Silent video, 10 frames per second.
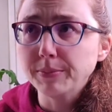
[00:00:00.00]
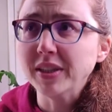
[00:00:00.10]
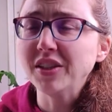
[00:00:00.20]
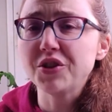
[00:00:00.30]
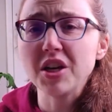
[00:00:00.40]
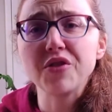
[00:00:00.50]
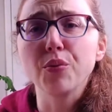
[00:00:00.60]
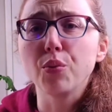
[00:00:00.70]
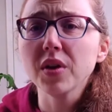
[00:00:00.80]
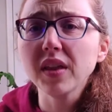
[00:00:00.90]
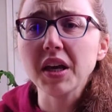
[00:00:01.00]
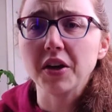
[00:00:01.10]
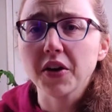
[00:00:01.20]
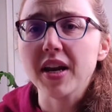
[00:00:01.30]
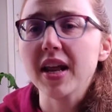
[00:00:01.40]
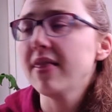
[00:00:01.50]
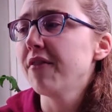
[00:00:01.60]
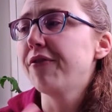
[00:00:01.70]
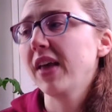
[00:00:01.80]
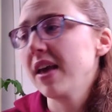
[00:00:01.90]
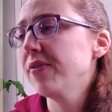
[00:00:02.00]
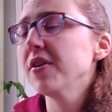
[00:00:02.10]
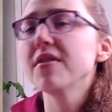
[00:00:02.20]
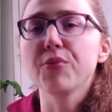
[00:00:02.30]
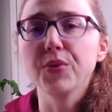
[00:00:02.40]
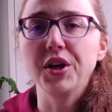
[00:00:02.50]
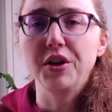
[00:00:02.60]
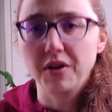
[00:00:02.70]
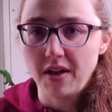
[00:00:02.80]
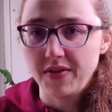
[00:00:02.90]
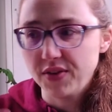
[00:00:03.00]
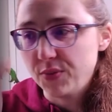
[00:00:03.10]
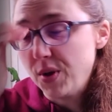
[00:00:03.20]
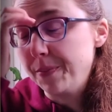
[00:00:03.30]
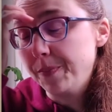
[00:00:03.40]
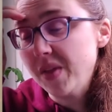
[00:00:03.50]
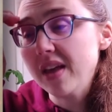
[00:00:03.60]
But it's really good. The flavor is really good on this one.